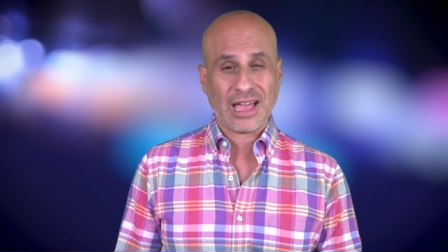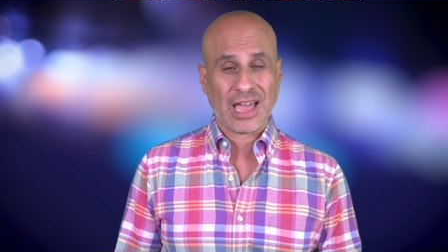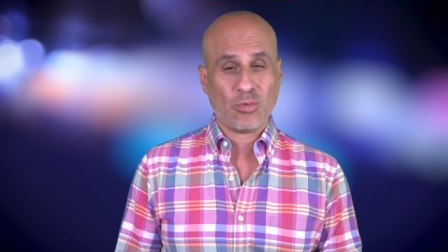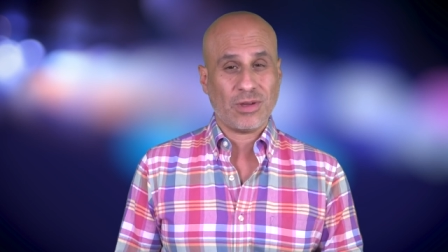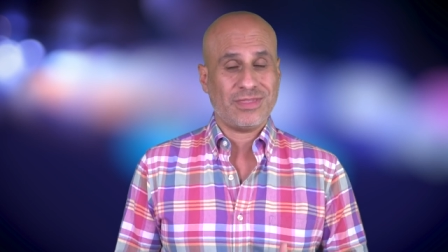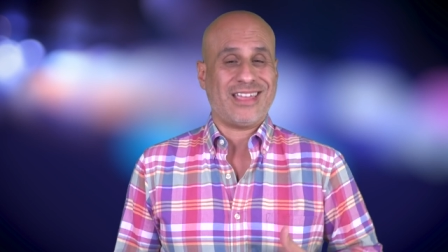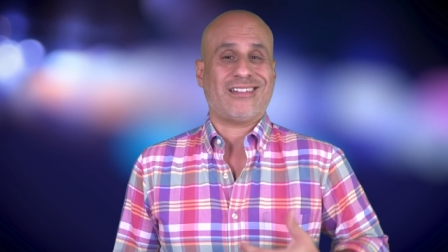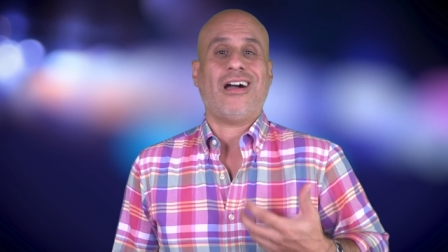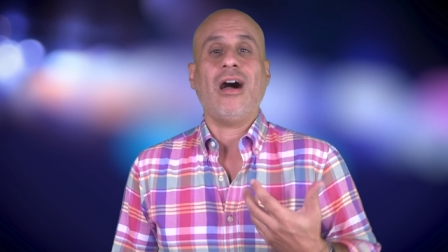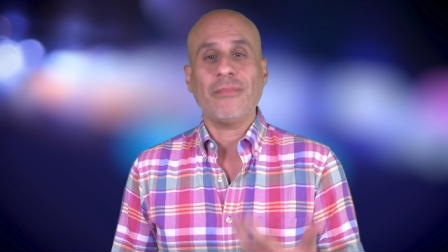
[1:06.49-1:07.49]
And when they
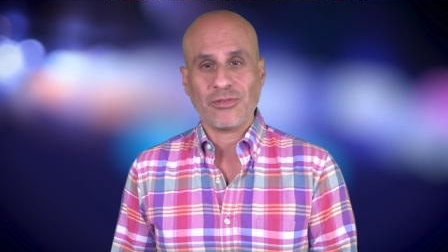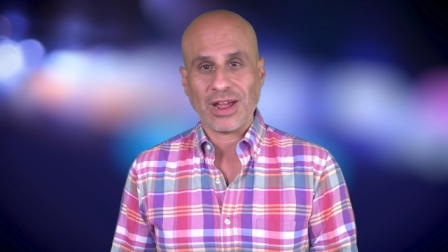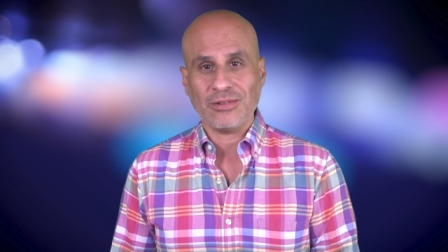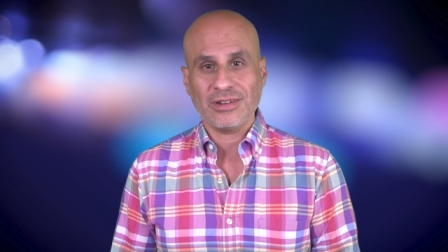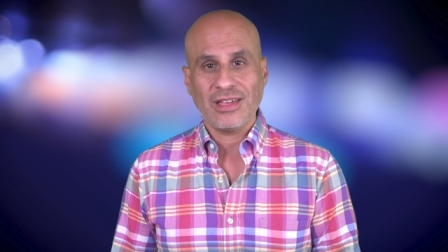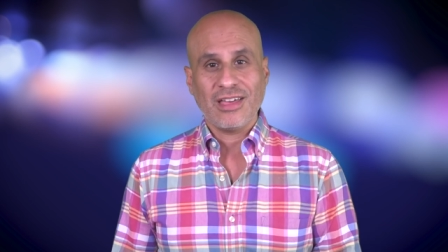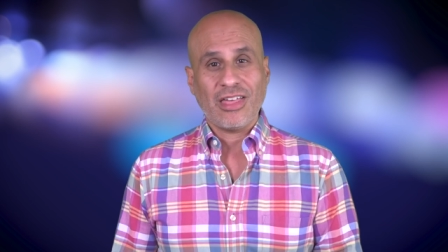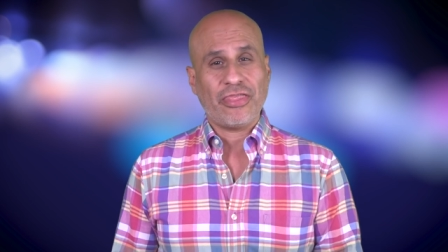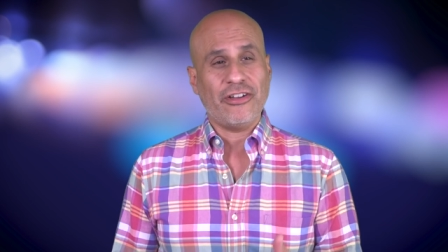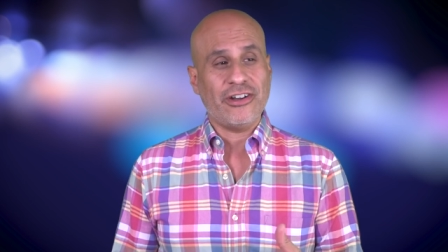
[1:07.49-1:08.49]
come around,
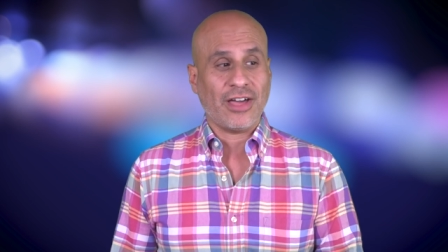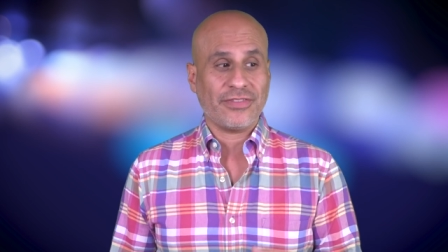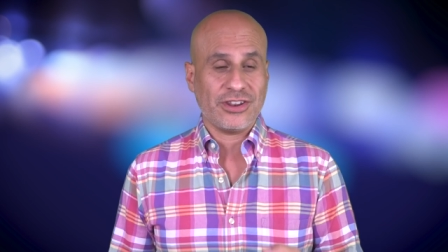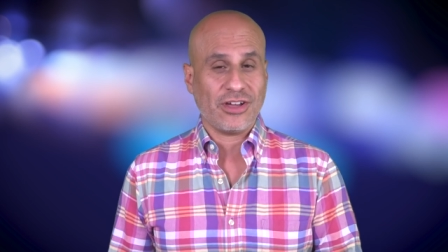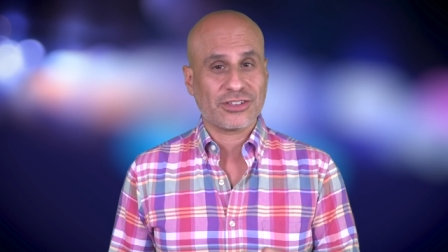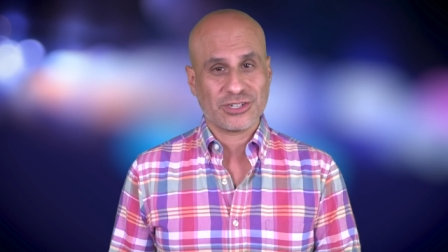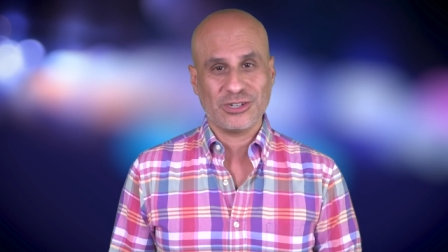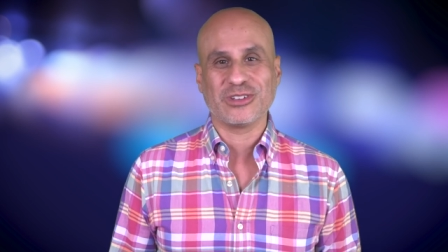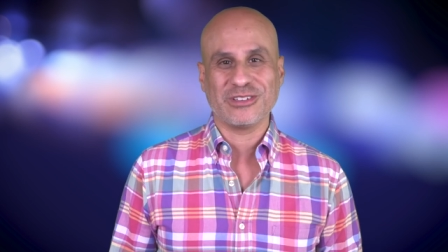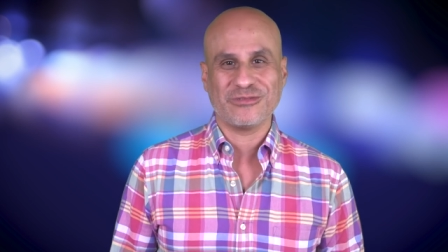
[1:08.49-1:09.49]
they're not the knocks you're
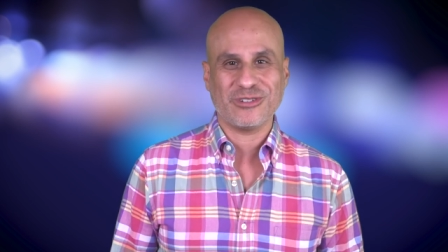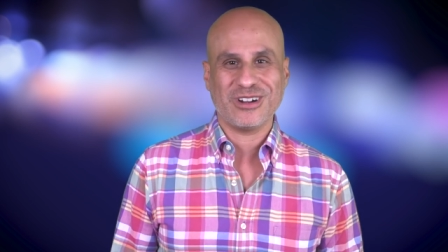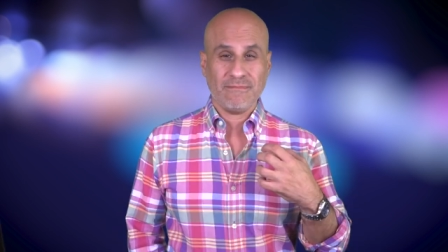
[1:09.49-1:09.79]
looking for.